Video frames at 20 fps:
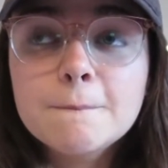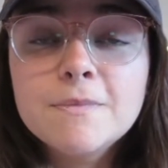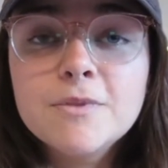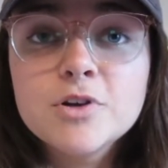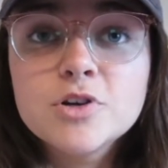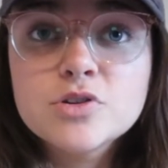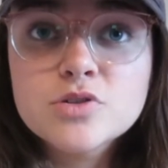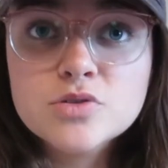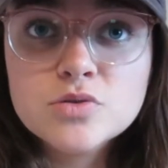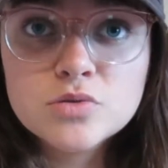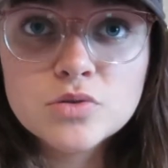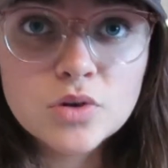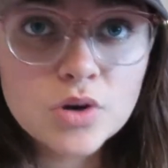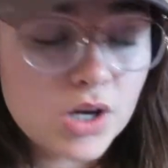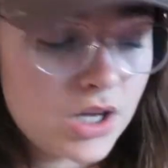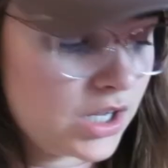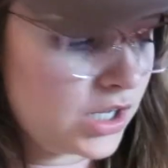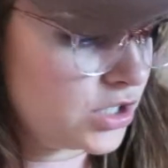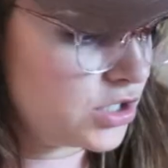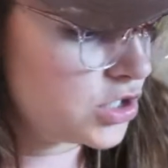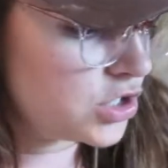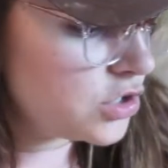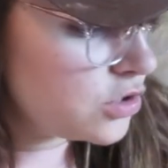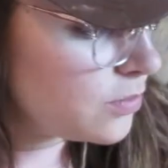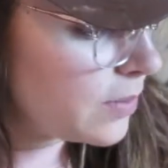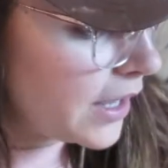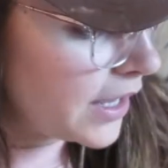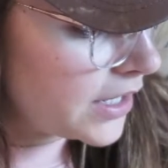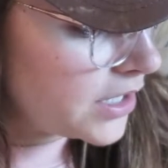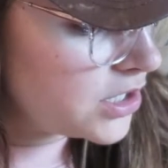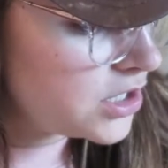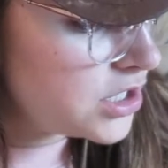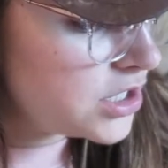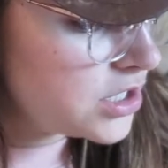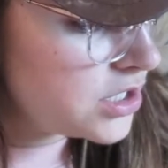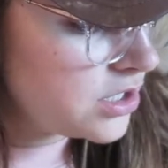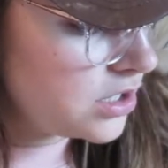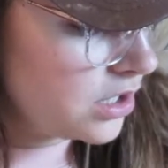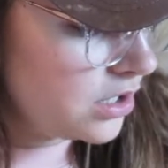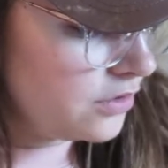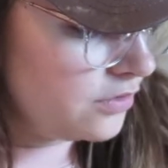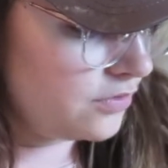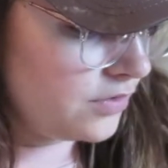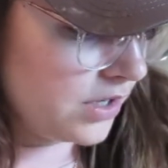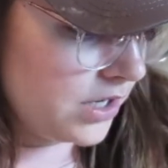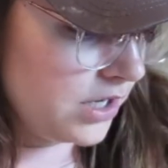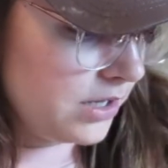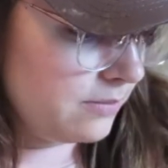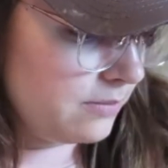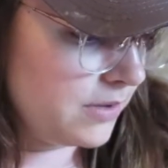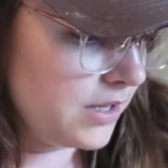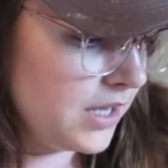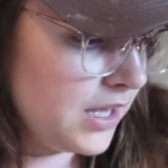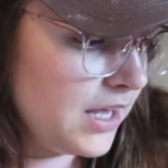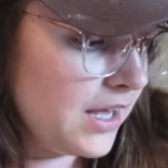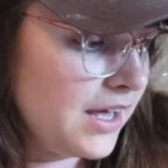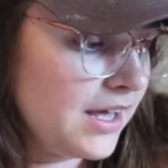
there's uh, two packages are from